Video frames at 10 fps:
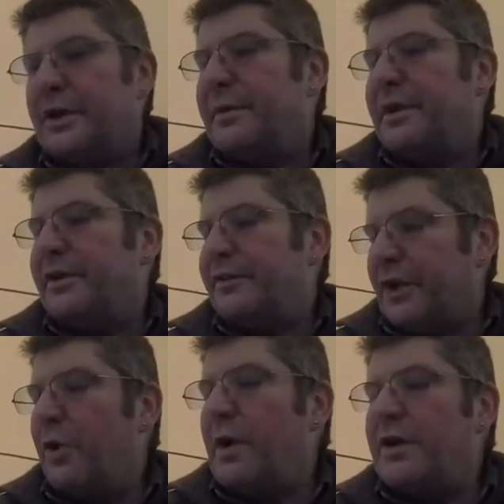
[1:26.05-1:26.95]
I mean, there's
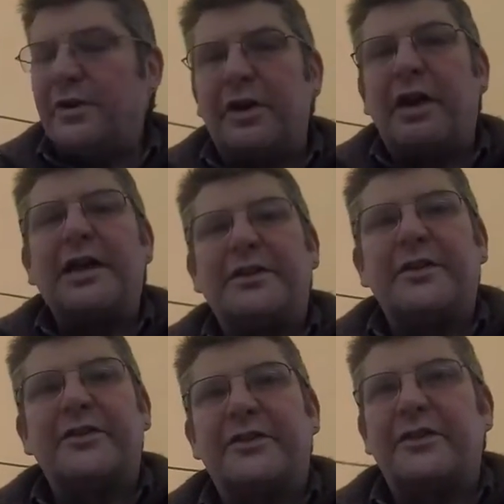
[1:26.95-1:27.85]
no way you're going to light
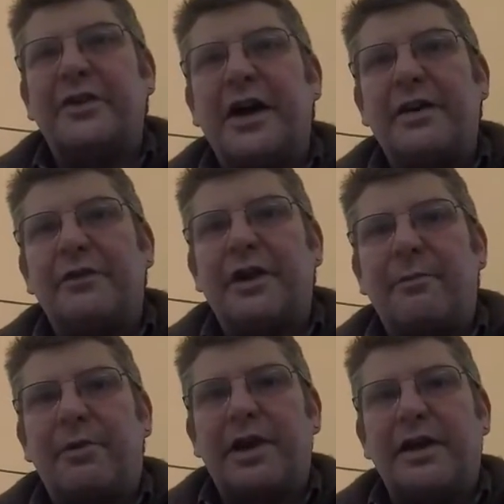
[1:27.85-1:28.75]
this shy of a
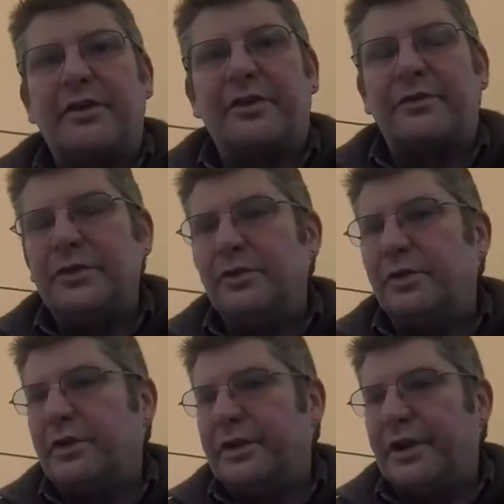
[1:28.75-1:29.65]
couple gallons of
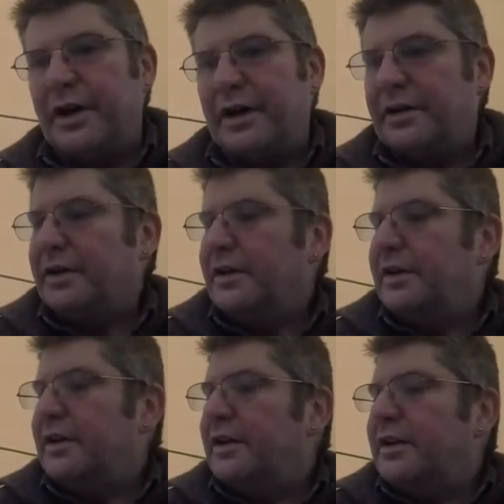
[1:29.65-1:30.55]
fuel and a
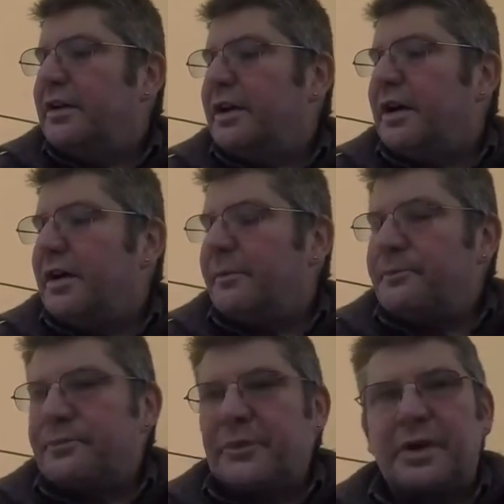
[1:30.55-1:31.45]

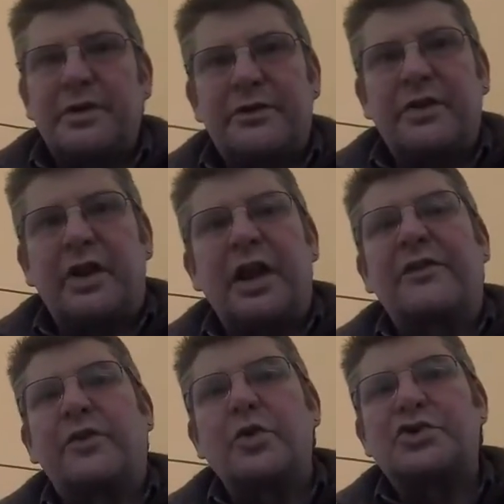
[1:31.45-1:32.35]
lot of
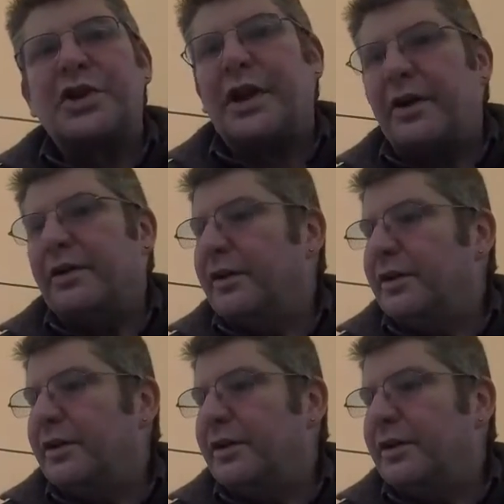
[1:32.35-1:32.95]
scorched hair.